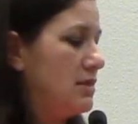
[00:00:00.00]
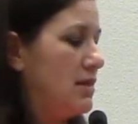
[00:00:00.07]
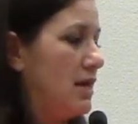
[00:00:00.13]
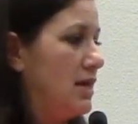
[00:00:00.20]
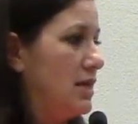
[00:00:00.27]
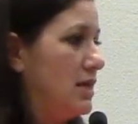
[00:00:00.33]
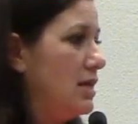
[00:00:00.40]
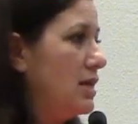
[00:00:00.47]
they
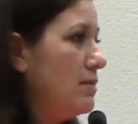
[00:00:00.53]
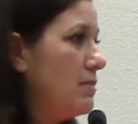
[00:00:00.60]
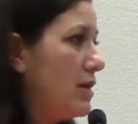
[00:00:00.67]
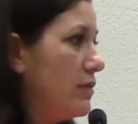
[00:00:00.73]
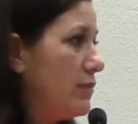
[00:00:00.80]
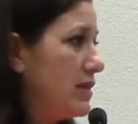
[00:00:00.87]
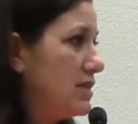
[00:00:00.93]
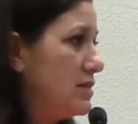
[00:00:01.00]
can
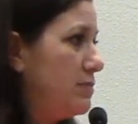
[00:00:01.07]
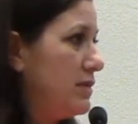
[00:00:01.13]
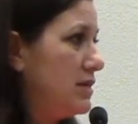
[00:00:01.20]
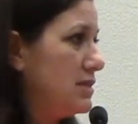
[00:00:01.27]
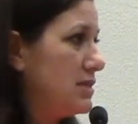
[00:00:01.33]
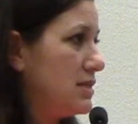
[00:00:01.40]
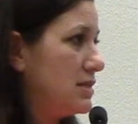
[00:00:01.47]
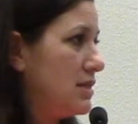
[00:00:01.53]
email
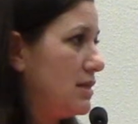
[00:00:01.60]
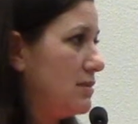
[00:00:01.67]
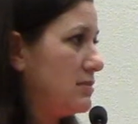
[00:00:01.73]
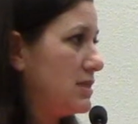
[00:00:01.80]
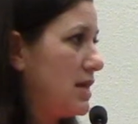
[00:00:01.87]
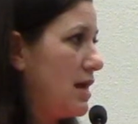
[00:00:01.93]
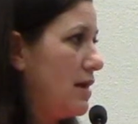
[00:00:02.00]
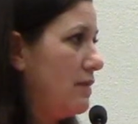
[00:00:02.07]
recipes to
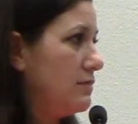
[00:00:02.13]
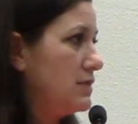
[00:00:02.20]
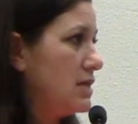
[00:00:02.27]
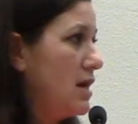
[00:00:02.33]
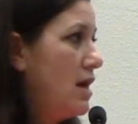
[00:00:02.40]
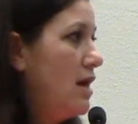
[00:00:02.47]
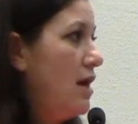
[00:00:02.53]
themselves.